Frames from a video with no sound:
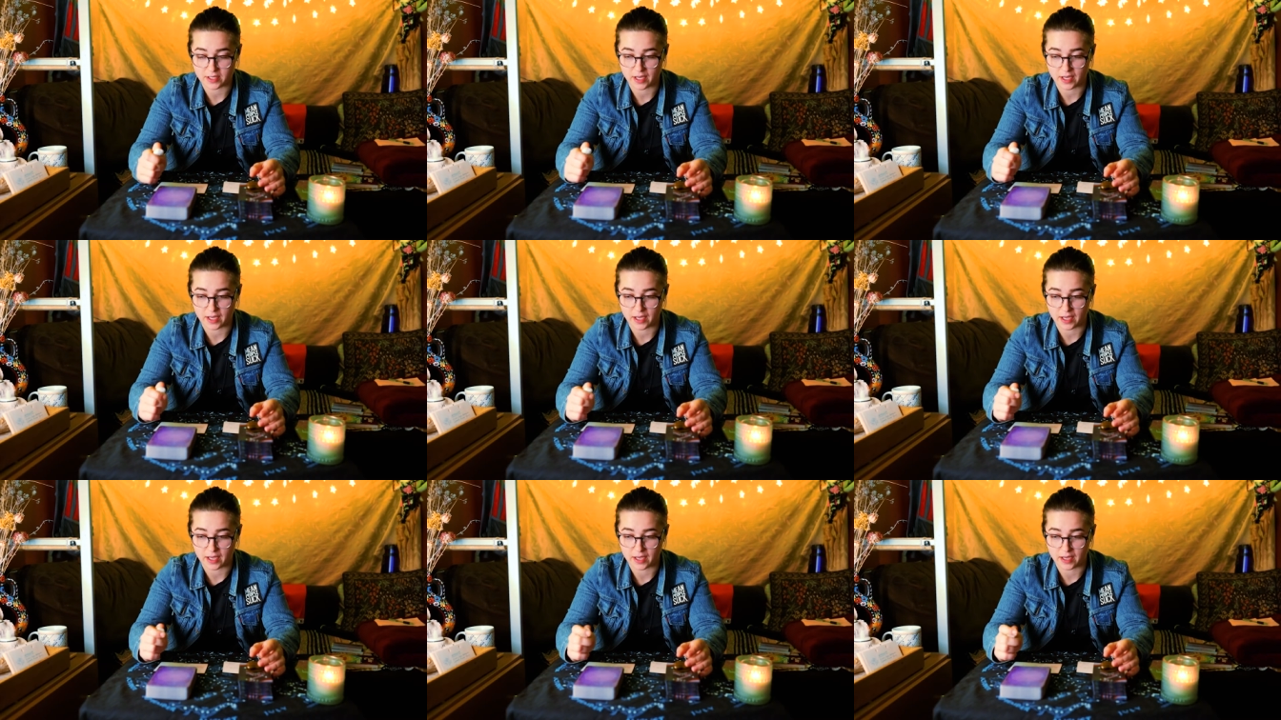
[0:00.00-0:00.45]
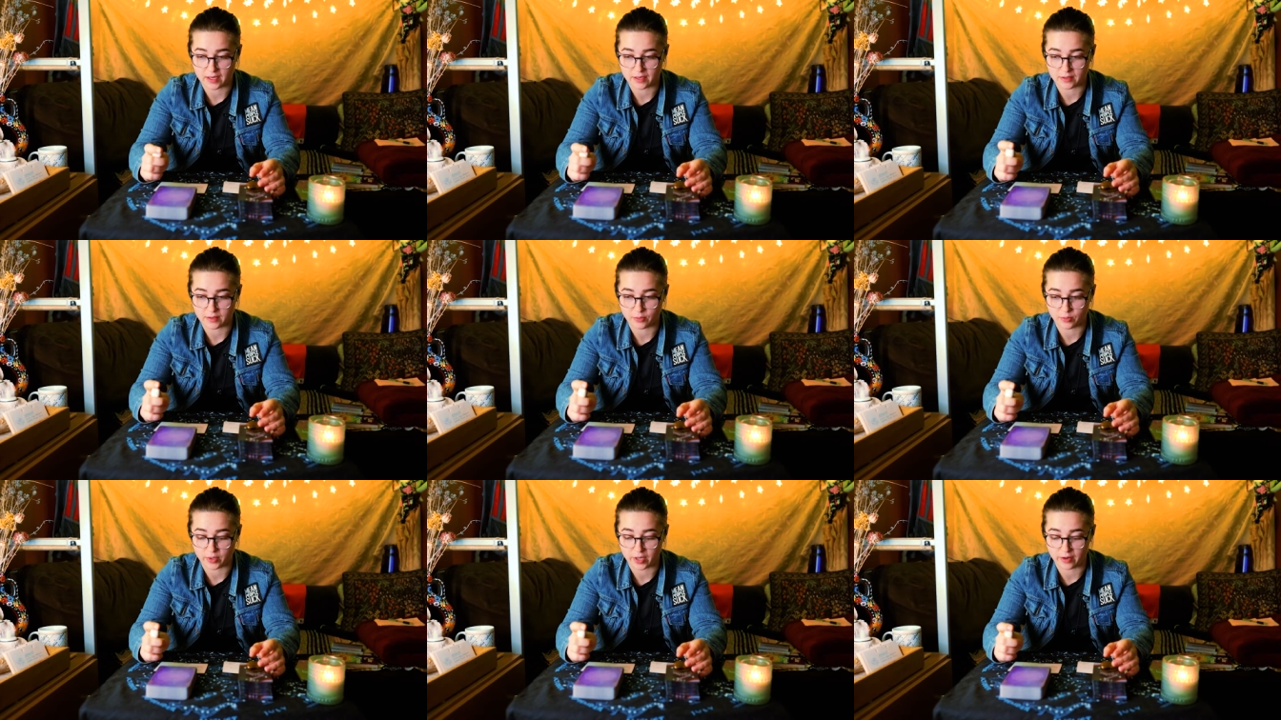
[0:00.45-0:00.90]

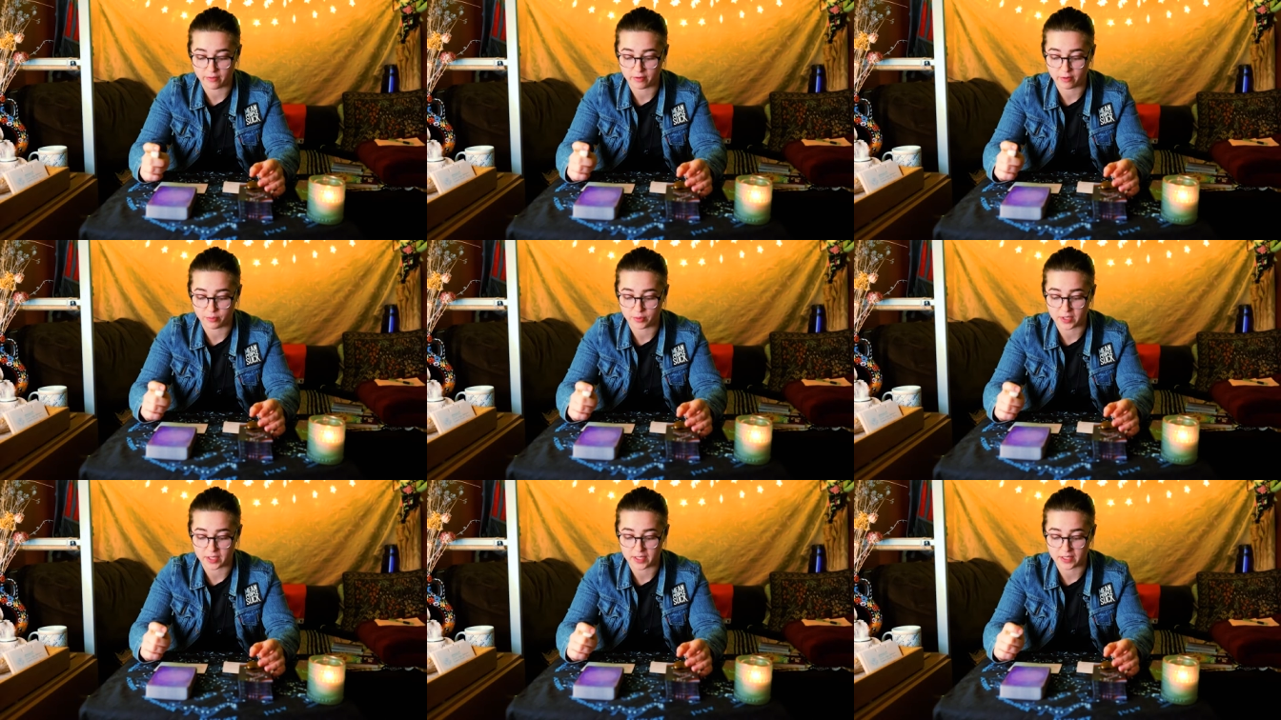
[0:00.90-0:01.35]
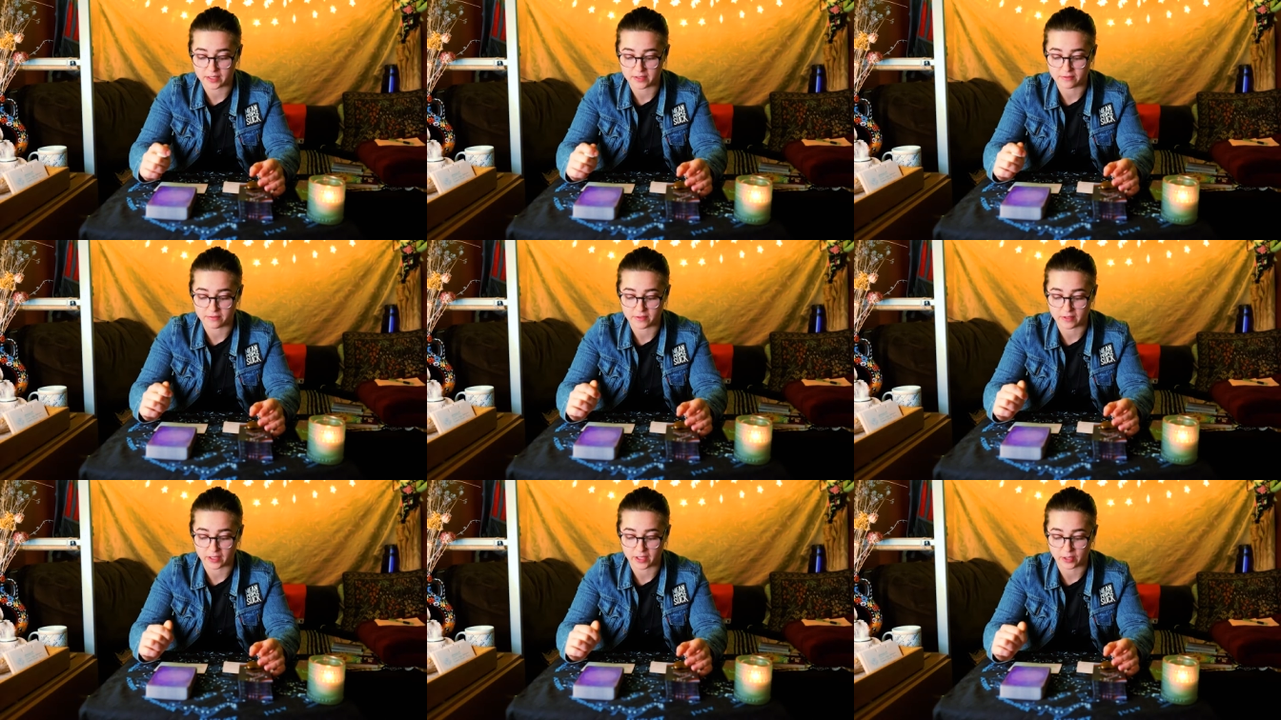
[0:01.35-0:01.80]
and whenever we need to
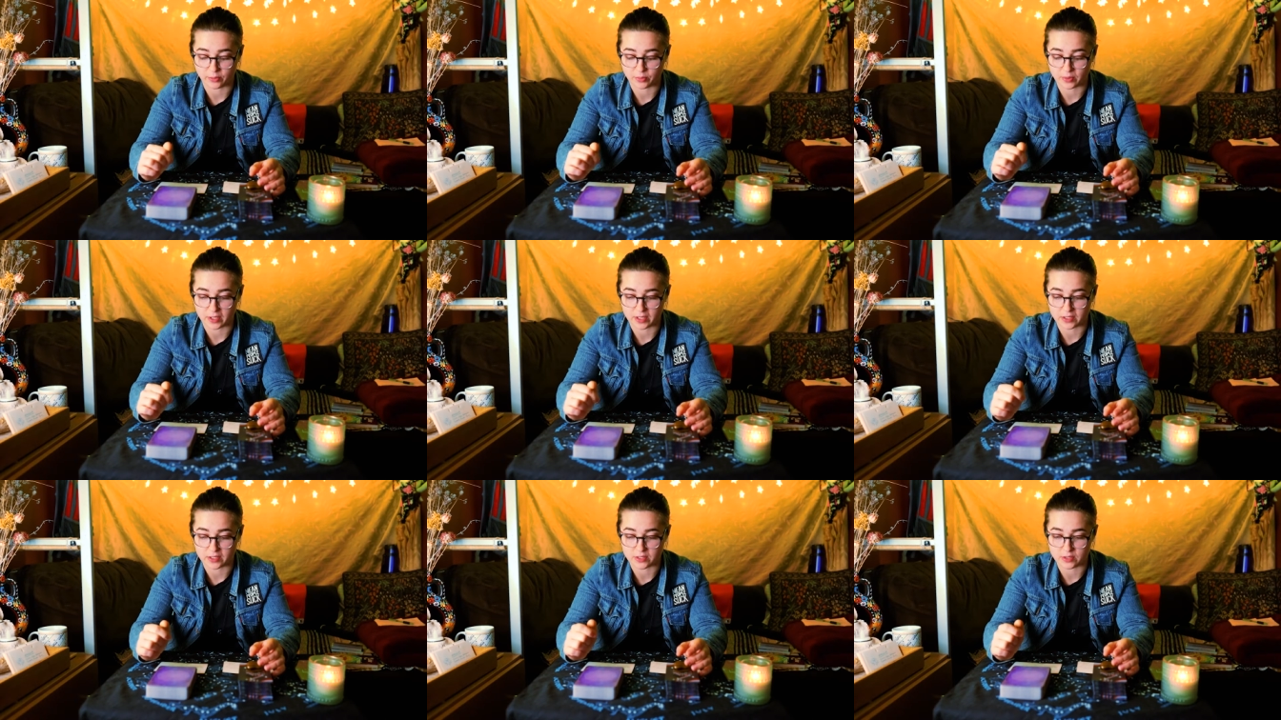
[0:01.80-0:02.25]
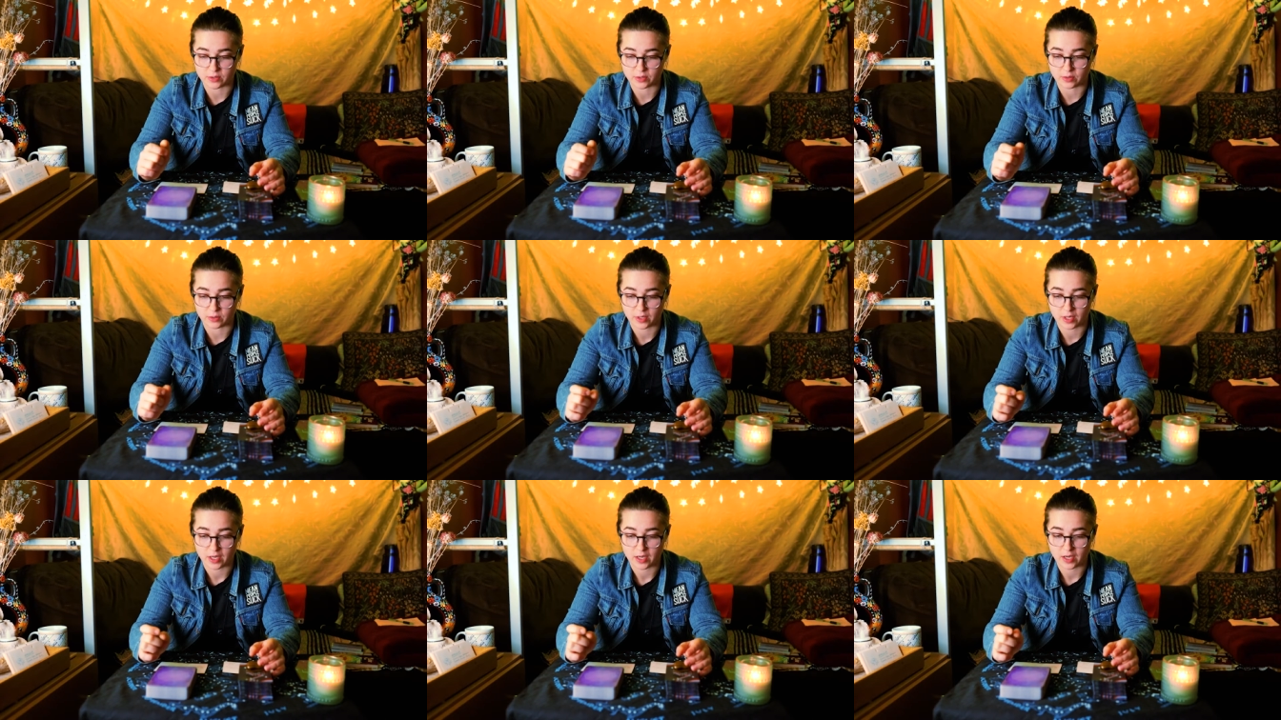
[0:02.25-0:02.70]
feel like we need to